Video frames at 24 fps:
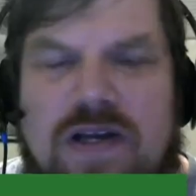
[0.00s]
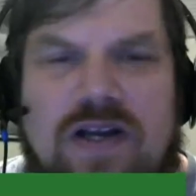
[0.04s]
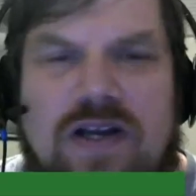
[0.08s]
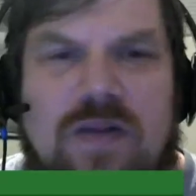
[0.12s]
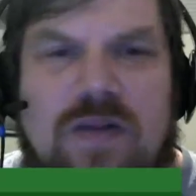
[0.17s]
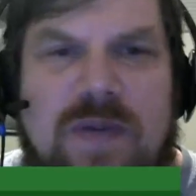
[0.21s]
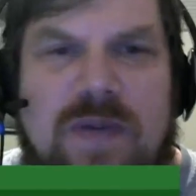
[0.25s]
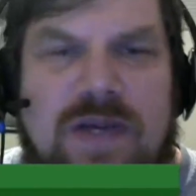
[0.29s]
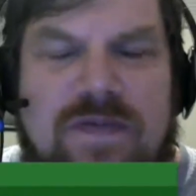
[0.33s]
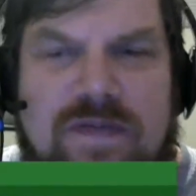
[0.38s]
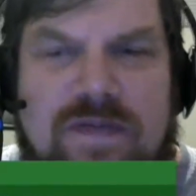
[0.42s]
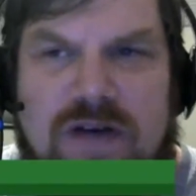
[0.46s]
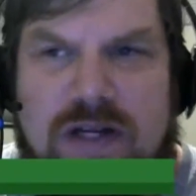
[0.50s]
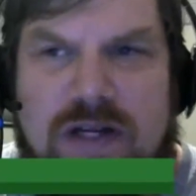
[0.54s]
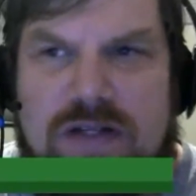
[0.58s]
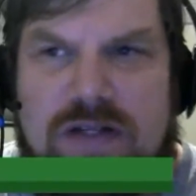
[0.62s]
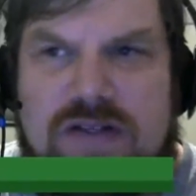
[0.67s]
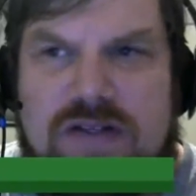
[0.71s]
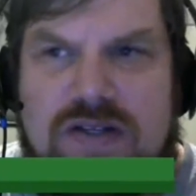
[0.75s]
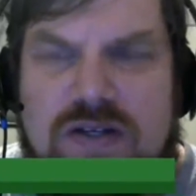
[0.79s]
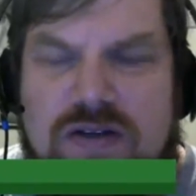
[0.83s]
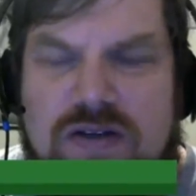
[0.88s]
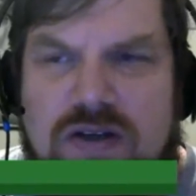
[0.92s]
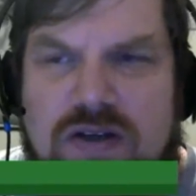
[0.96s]
It'll be fun.
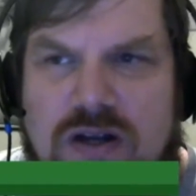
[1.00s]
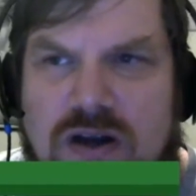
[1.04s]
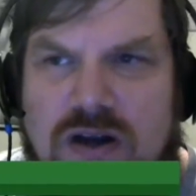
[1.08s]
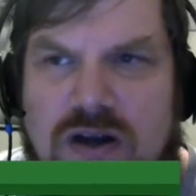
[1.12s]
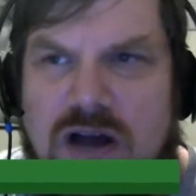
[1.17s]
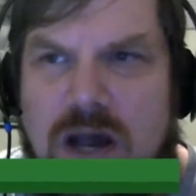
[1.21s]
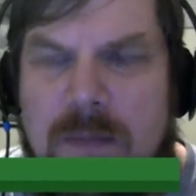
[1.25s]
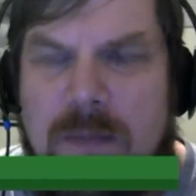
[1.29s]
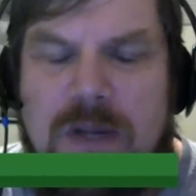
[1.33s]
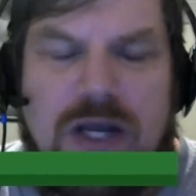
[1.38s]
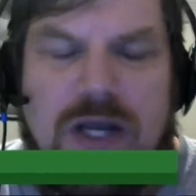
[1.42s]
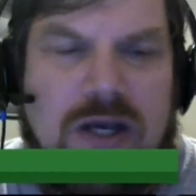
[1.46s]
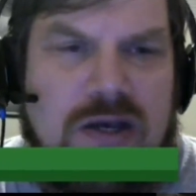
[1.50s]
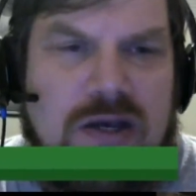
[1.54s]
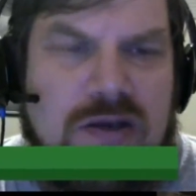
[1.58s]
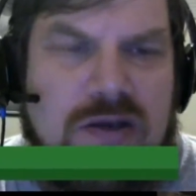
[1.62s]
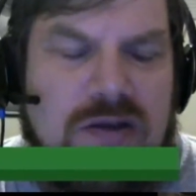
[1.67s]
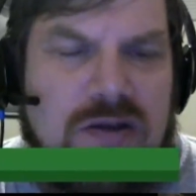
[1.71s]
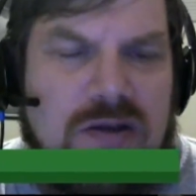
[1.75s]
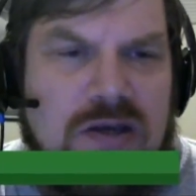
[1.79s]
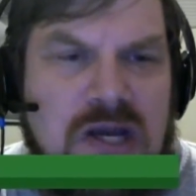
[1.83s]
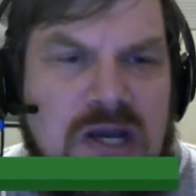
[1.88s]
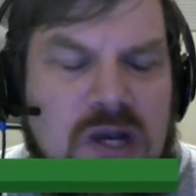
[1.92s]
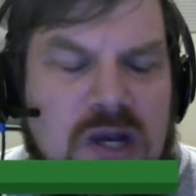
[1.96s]
So, I'm going
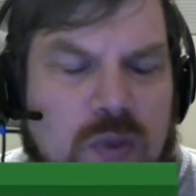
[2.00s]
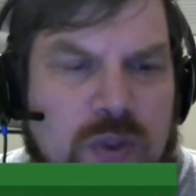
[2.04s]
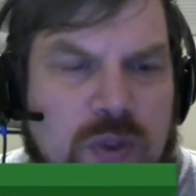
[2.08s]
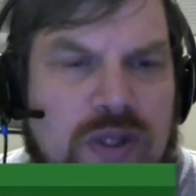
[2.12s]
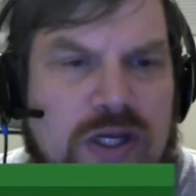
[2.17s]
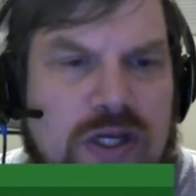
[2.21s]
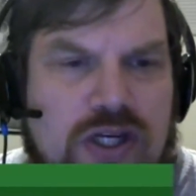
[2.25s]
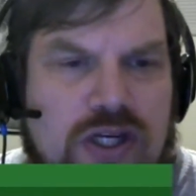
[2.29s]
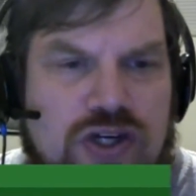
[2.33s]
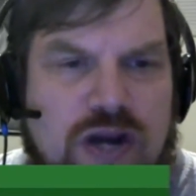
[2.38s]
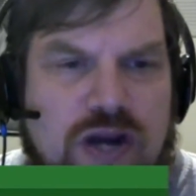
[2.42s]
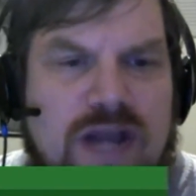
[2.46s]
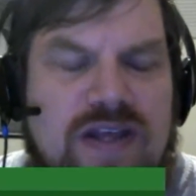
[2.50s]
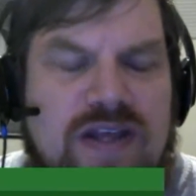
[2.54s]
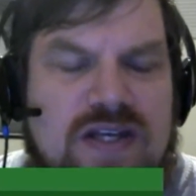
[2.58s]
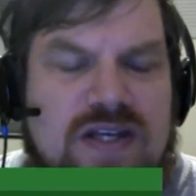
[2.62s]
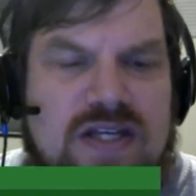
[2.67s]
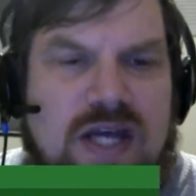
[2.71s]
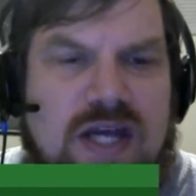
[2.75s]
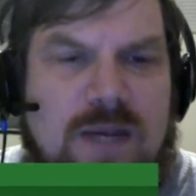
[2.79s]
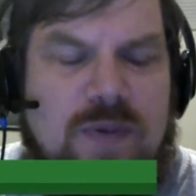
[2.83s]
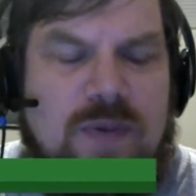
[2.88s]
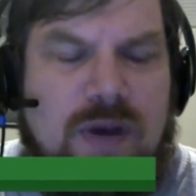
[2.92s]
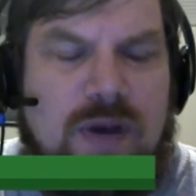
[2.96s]
to really try this
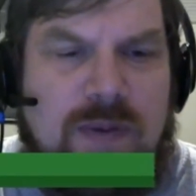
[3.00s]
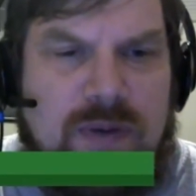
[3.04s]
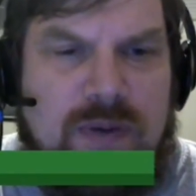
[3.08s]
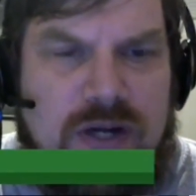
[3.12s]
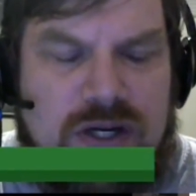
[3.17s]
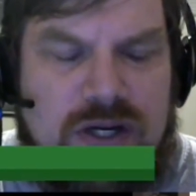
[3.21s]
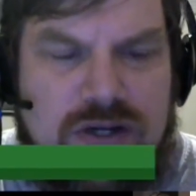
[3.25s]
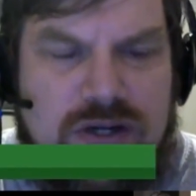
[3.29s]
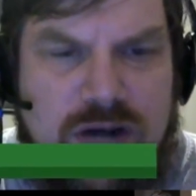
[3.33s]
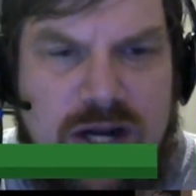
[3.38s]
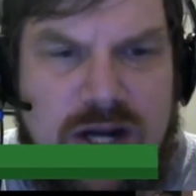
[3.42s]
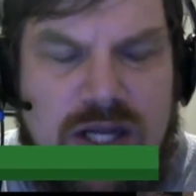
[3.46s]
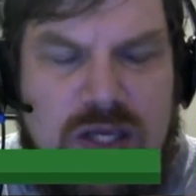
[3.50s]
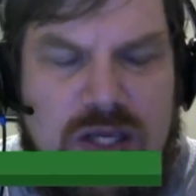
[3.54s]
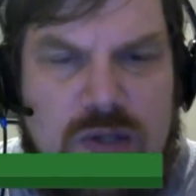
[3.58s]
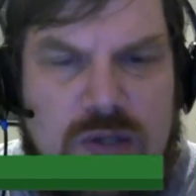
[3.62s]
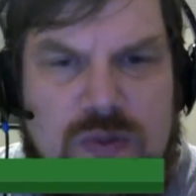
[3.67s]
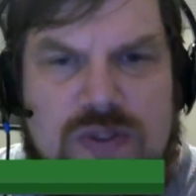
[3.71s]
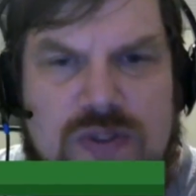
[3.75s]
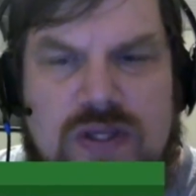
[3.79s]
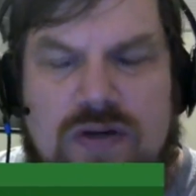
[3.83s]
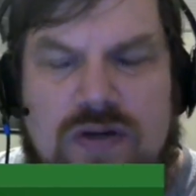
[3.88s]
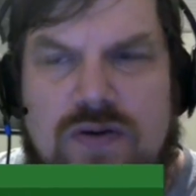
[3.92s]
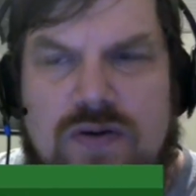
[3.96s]
time, though. I want to try to
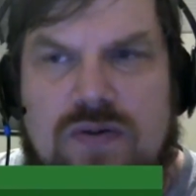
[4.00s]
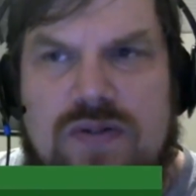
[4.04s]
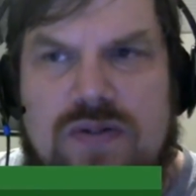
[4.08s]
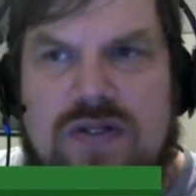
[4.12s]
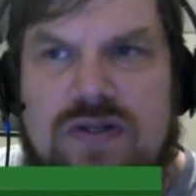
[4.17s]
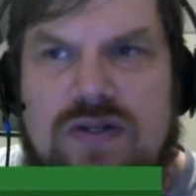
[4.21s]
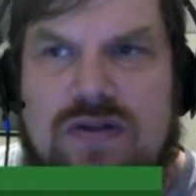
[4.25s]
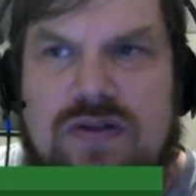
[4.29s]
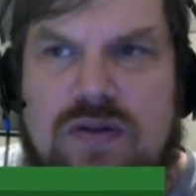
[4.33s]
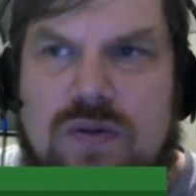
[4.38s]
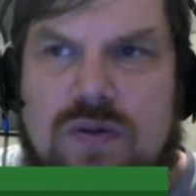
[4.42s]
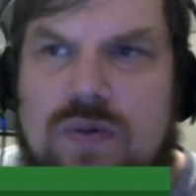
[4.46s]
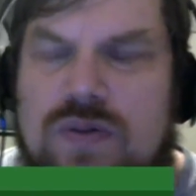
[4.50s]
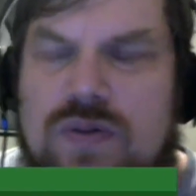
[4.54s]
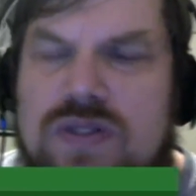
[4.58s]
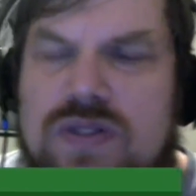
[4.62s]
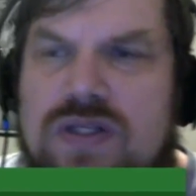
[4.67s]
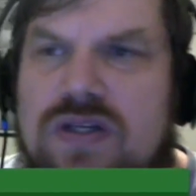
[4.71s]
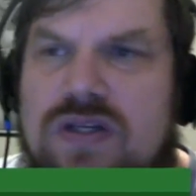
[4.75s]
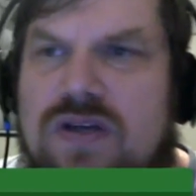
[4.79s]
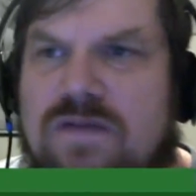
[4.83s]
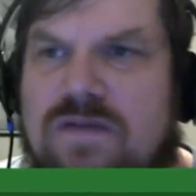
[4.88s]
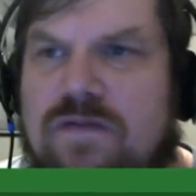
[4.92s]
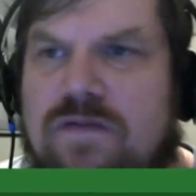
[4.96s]
use those
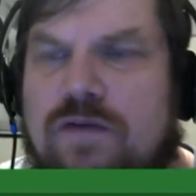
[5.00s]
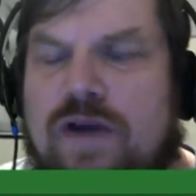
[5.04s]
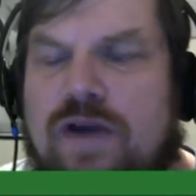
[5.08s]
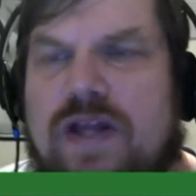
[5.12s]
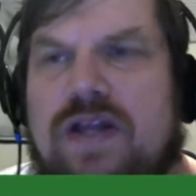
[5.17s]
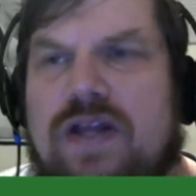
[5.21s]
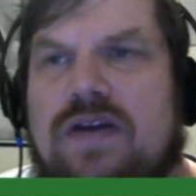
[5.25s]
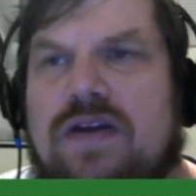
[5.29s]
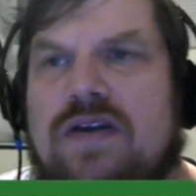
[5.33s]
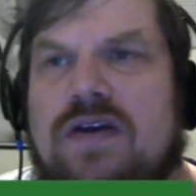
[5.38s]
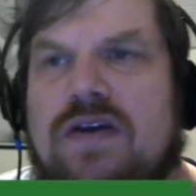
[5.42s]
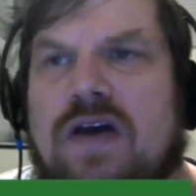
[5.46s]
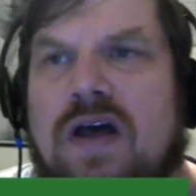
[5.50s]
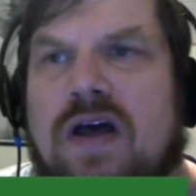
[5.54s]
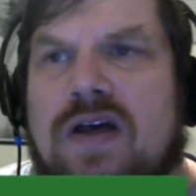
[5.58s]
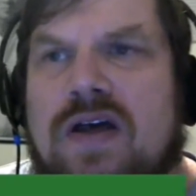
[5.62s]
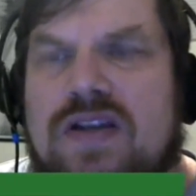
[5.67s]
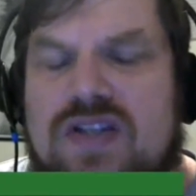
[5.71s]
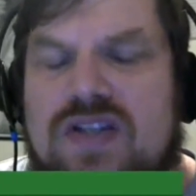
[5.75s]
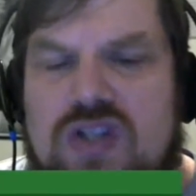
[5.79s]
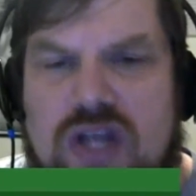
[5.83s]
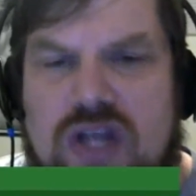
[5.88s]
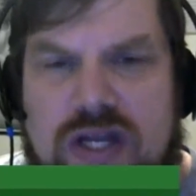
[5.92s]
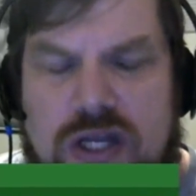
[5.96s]
different
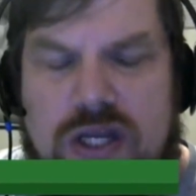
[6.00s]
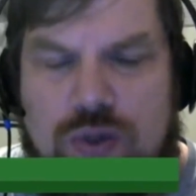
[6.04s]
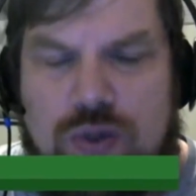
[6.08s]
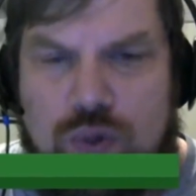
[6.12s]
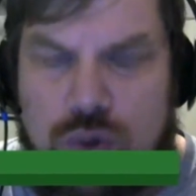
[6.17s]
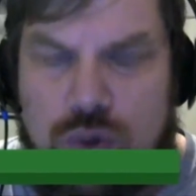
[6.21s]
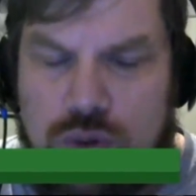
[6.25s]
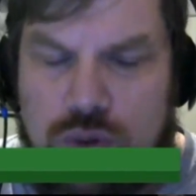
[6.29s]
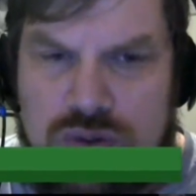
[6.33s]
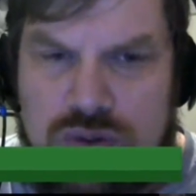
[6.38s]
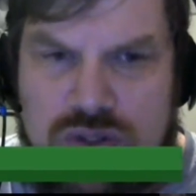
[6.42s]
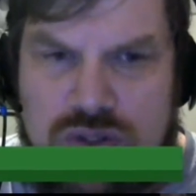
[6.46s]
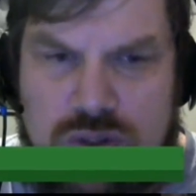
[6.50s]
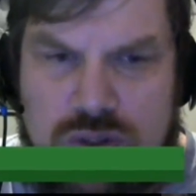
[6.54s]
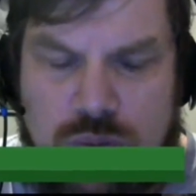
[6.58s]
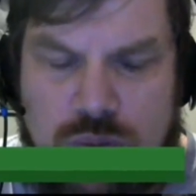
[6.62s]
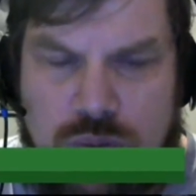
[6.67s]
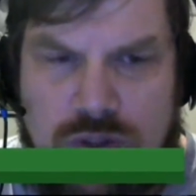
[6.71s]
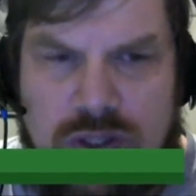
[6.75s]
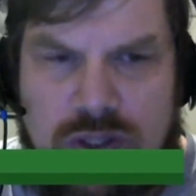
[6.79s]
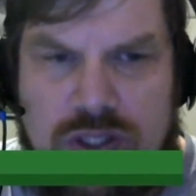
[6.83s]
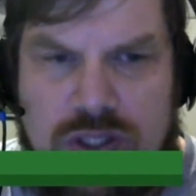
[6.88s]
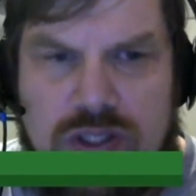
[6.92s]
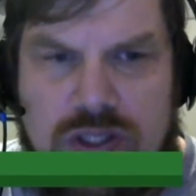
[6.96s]
setting rules to
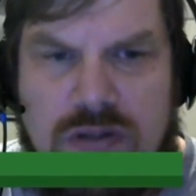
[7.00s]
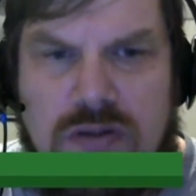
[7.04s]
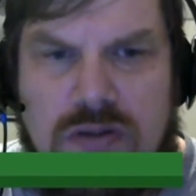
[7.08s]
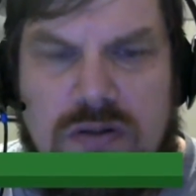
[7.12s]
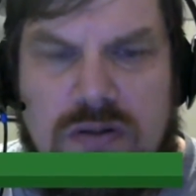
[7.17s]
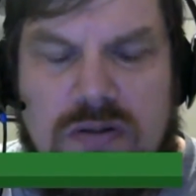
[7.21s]
really,